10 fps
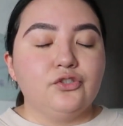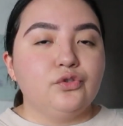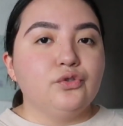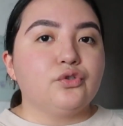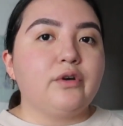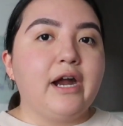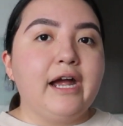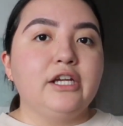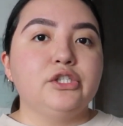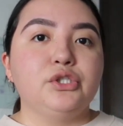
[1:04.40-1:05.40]
is to
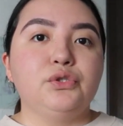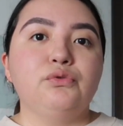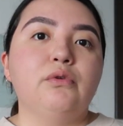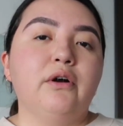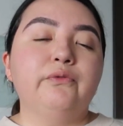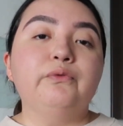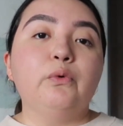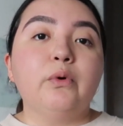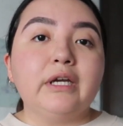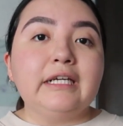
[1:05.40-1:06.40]
try to
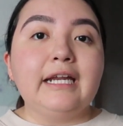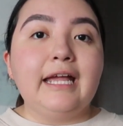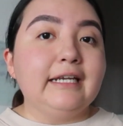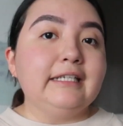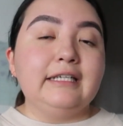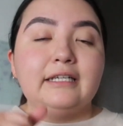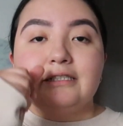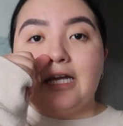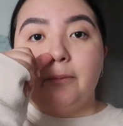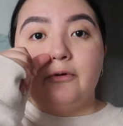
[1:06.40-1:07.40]
avoid
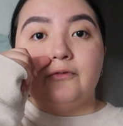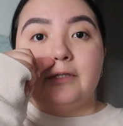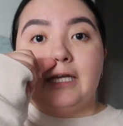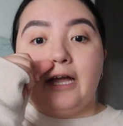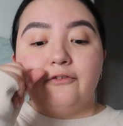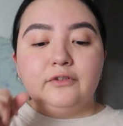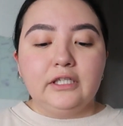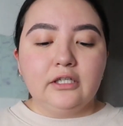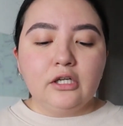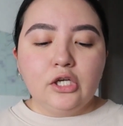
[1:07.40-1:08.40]
any type of
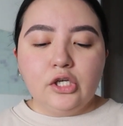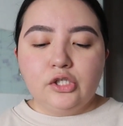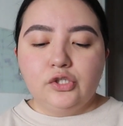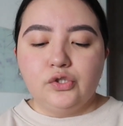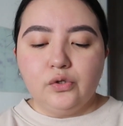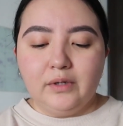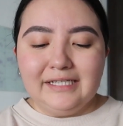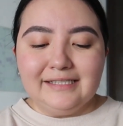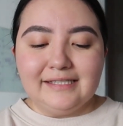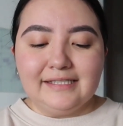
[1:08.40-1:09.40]
caffeine. So
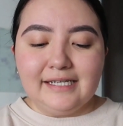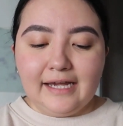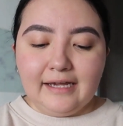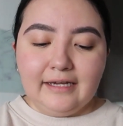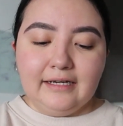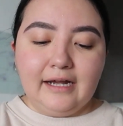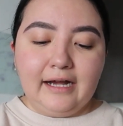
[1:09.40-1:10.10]
instead,